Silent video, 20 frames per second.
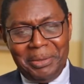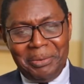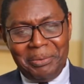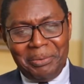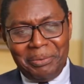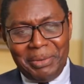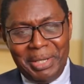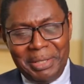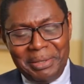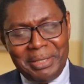
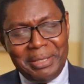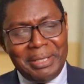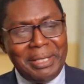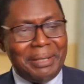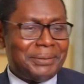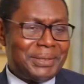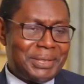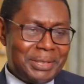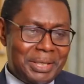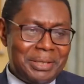One thing
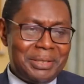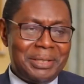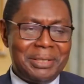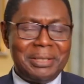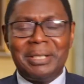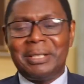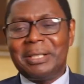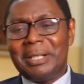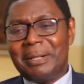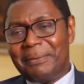I've studied
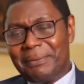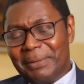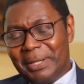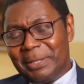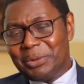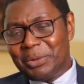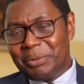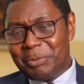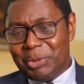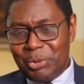and I've
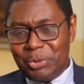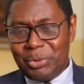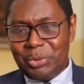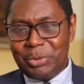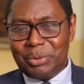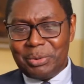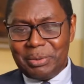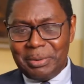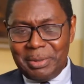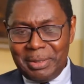found to be
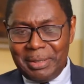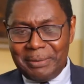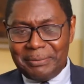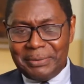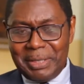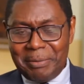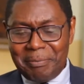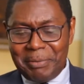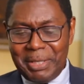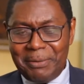true
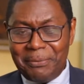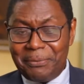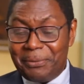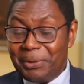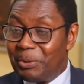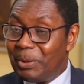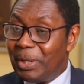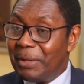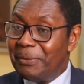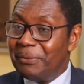after my
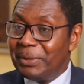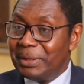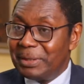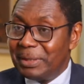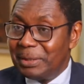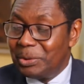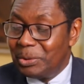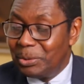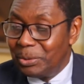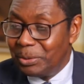frequent
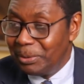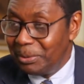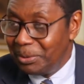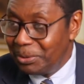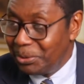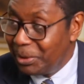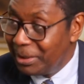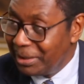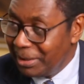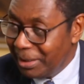visit to
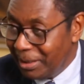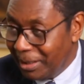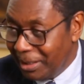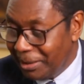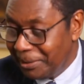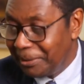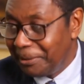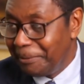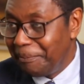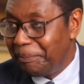
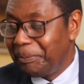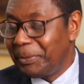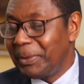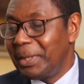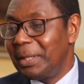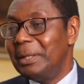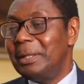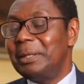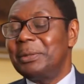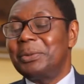Switzerland,
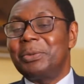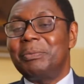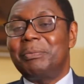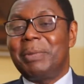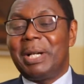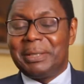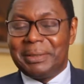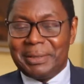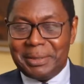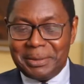to
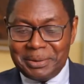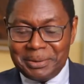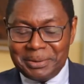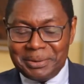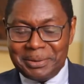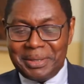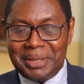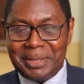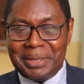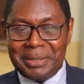
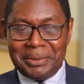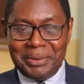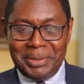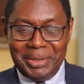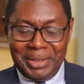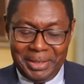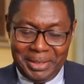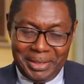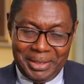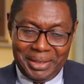Basel. I
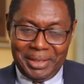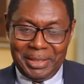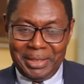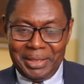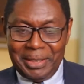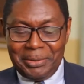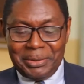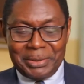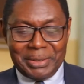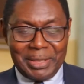
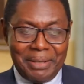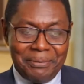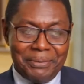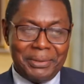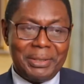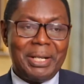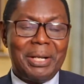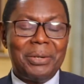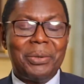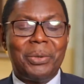was the
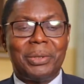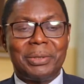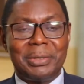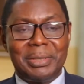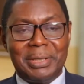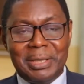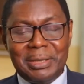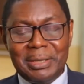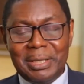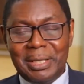African
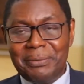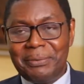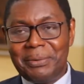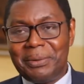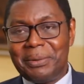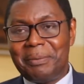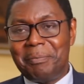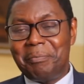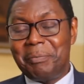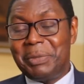coordinator
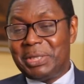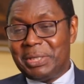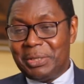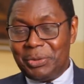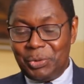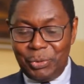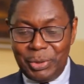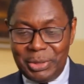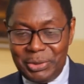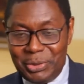for
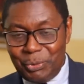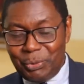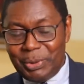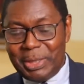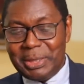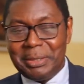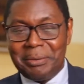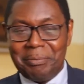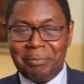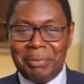Mission
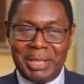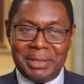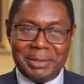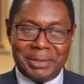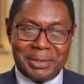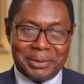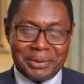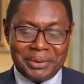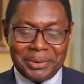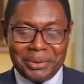21 in
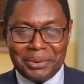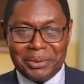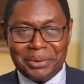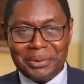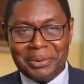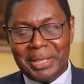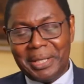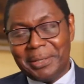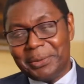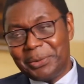Basel,
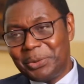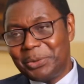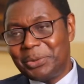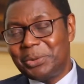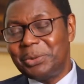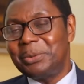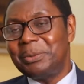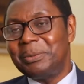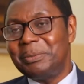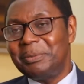so I used
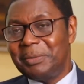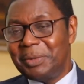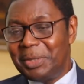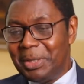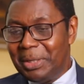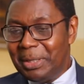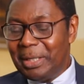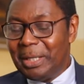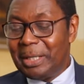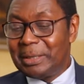to
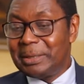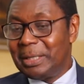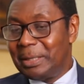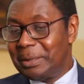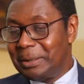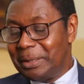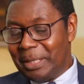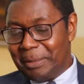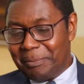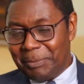
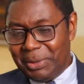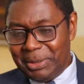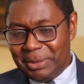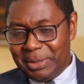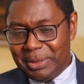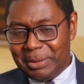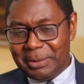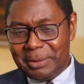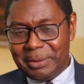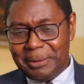attend their
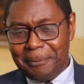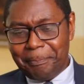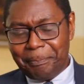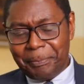meetings.